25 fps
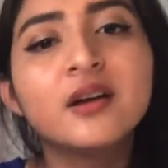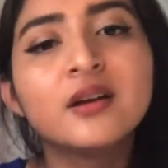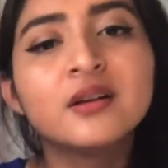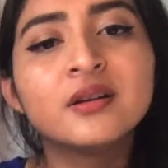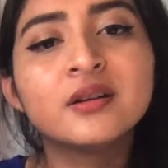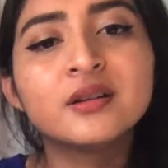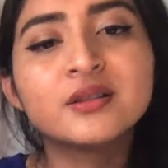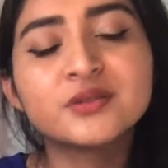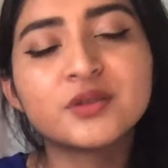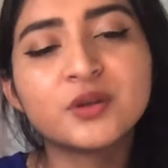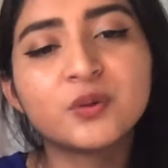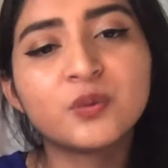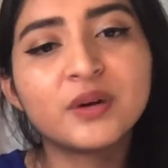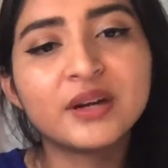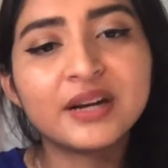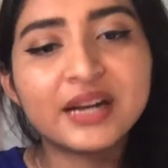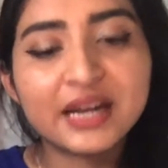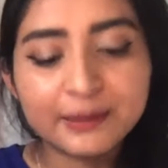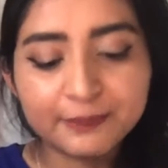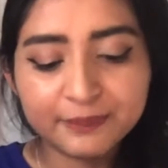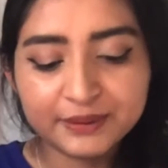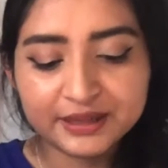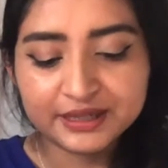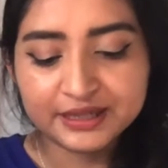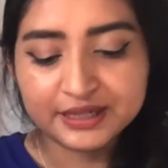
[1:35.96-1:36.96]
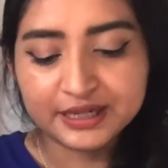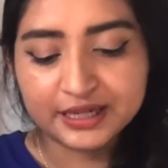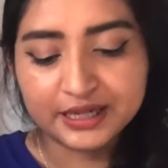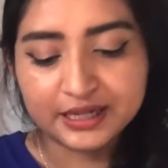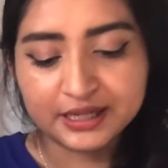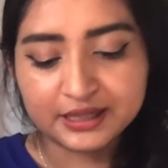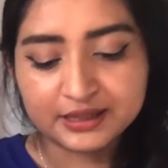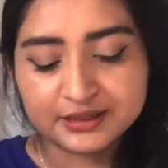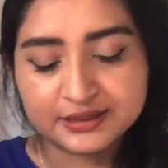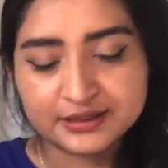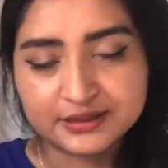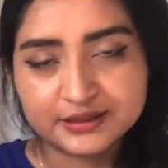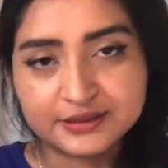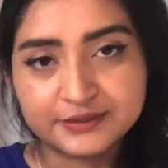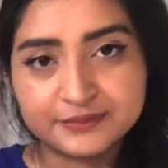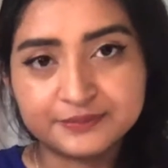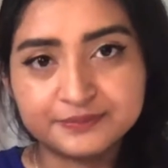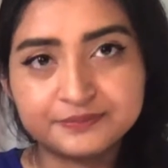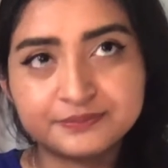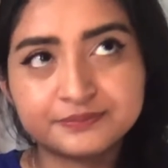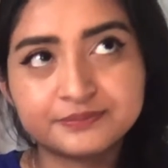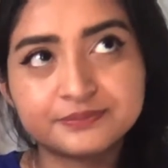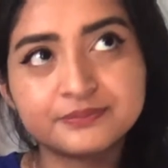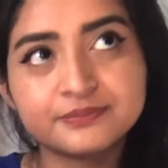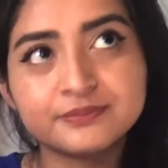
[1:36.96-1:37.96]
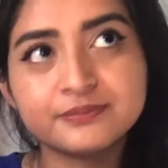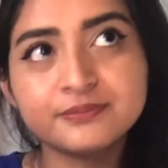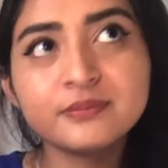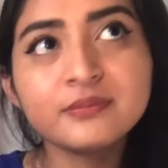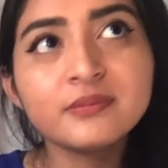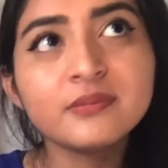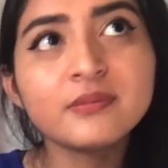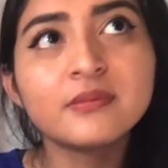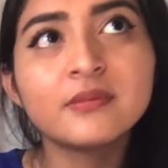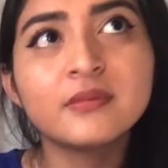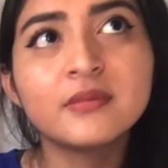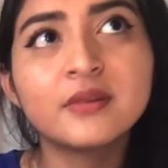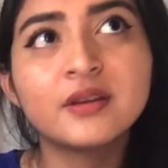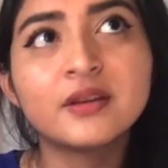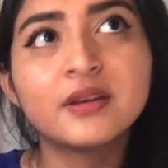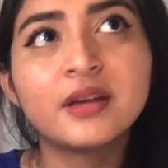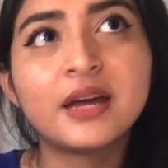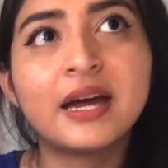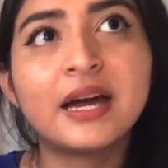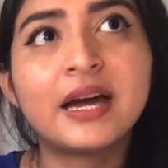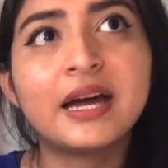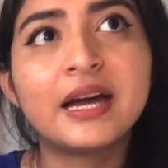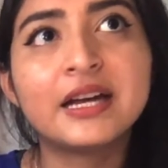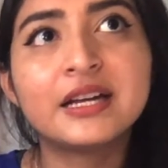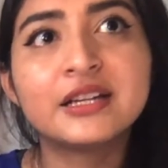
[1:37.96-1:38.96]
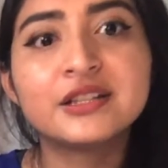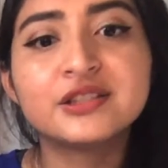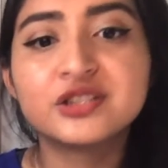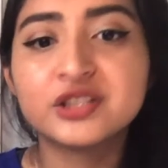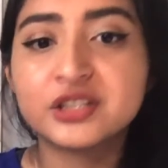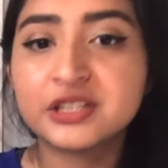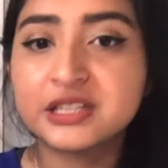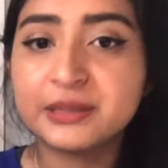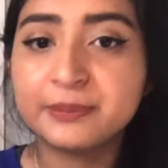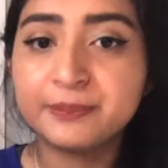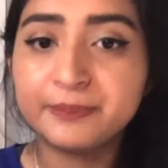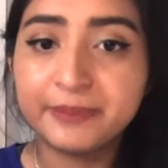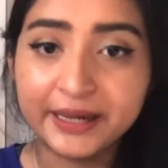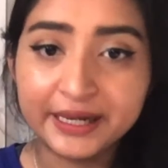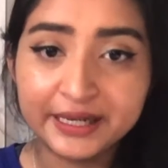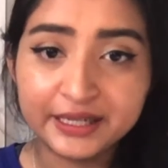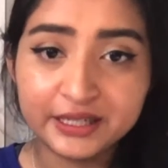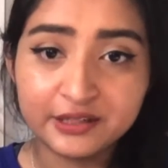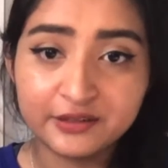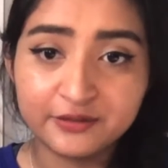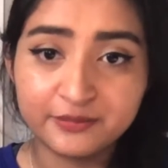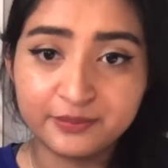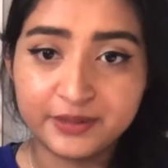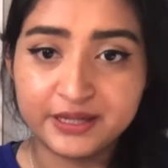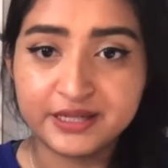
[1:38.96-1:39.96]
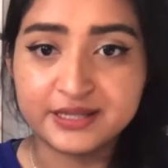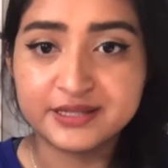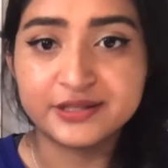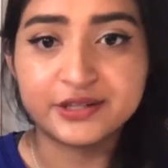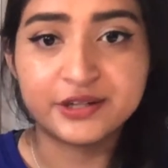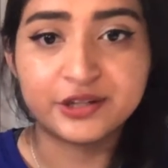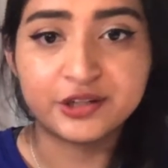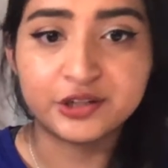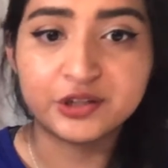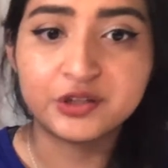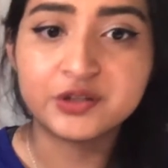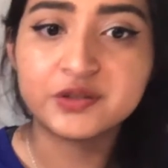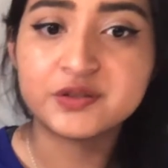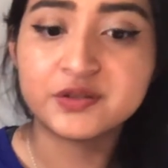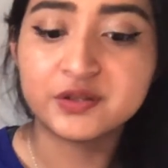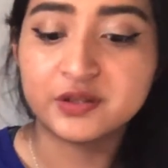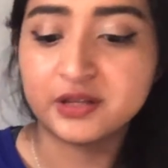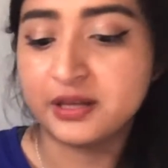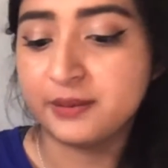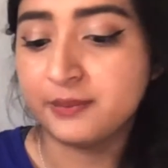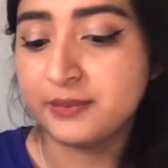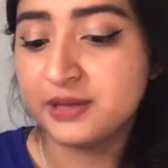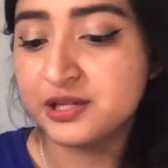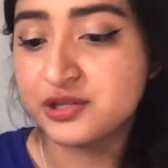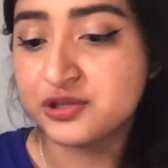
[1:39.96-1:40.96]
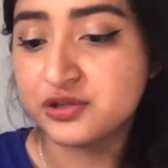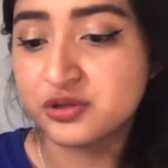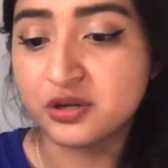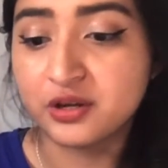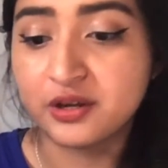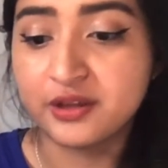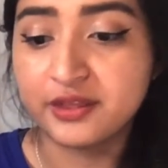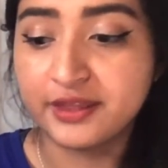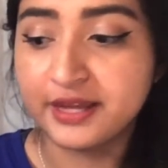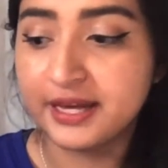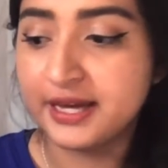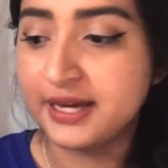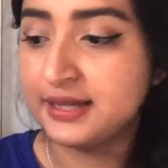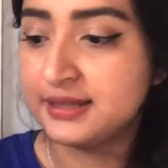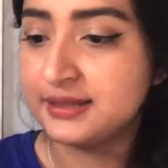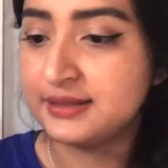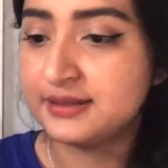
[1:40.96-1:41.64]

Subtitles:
So what happened next? I took a bite of my cereal, so let me draw that.